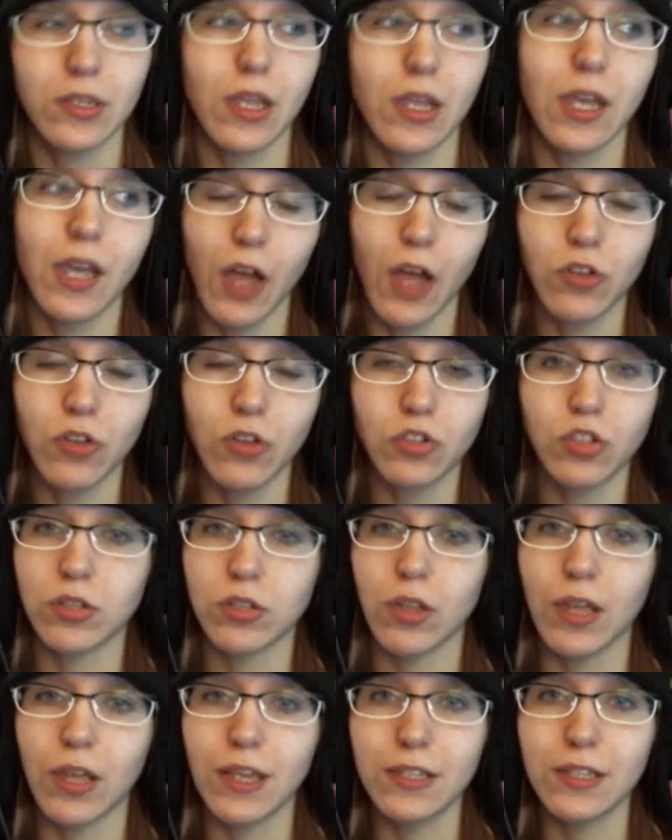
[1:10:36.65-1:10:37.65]
and catch
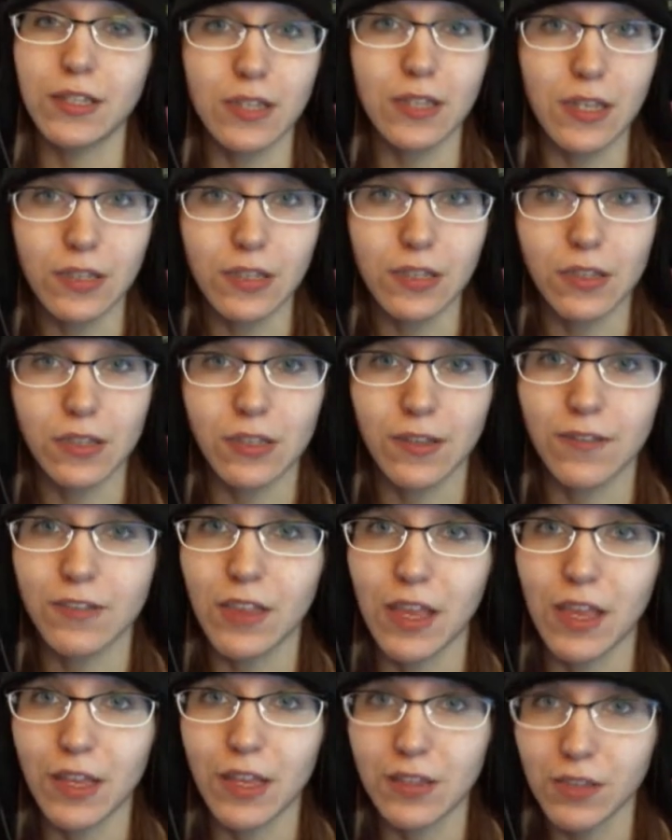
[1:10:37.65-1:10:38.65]
like seasons of
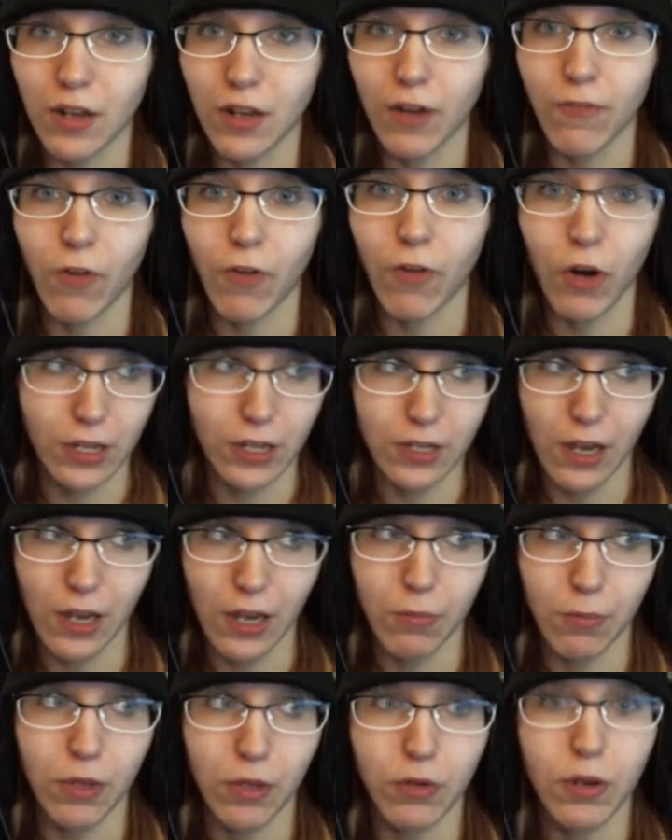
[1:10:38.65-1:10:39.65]
things that have already
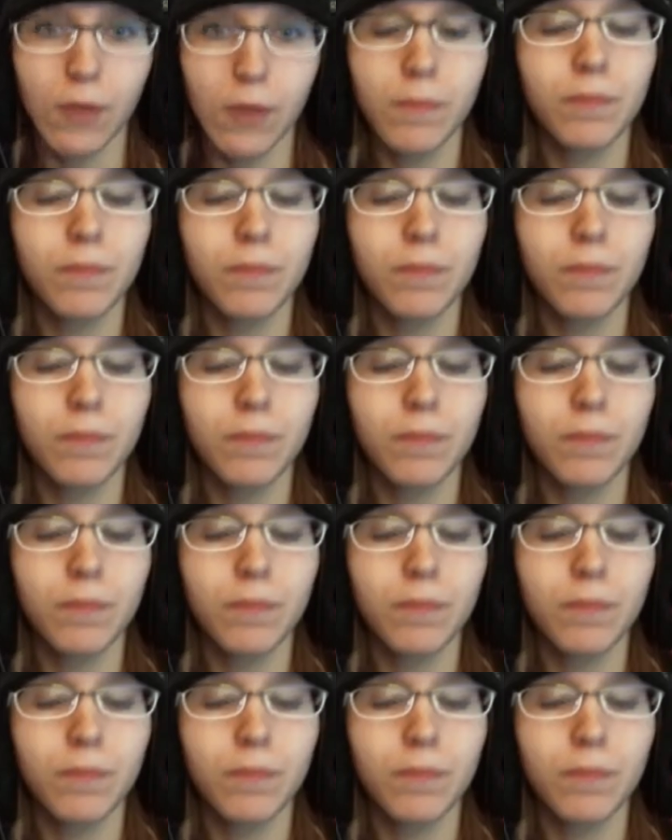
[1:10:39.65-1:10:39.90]
debuted.